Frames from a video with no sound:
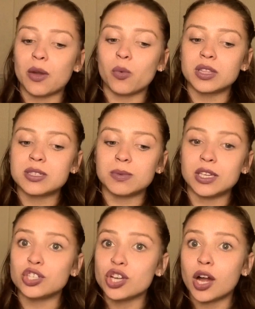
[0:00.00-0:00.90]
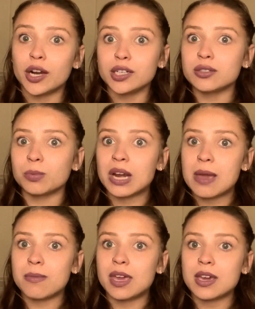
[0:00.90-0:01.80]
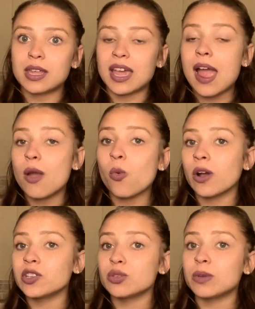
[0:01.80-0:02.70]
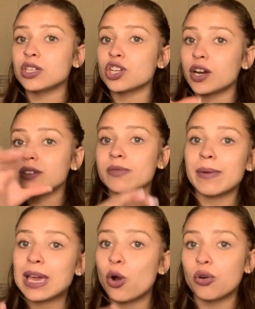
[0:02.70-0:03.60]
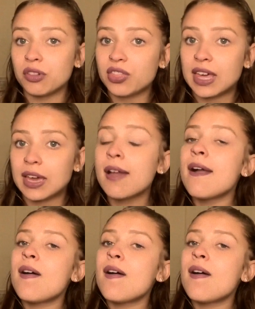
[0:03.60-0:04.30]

I want to be in charge of what I make. Like I want to be in charge of my own thing.